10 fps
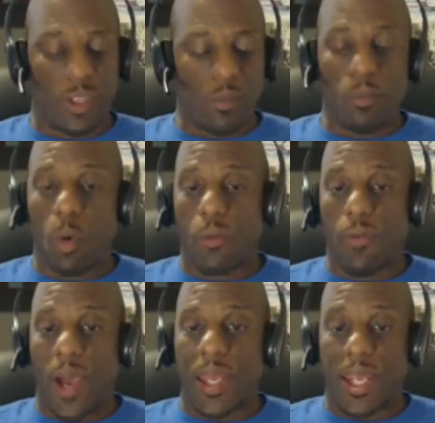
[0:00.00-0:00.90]
it more
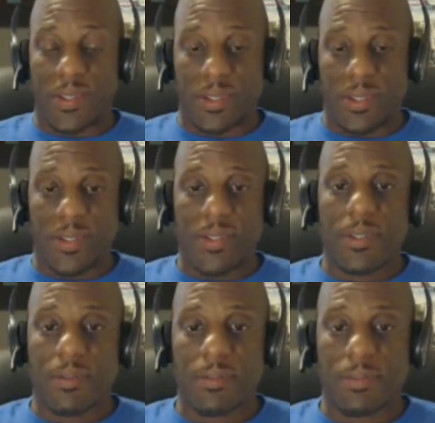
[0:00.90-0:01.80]

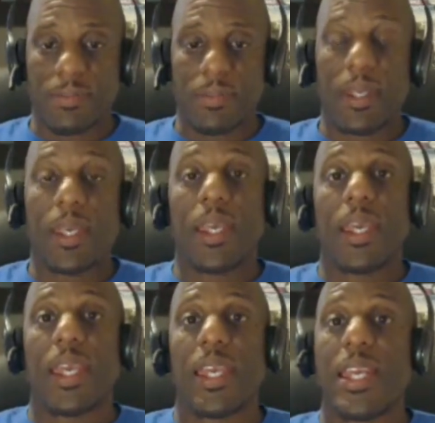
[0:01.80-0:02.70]
finances?
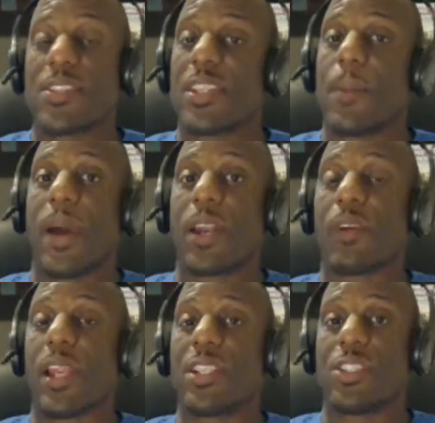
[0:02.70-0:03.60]
Is it a better
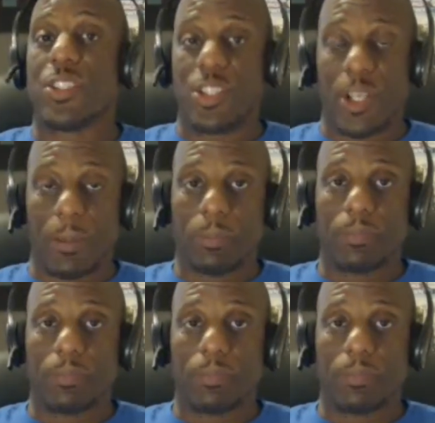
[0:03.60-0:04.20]
relationship?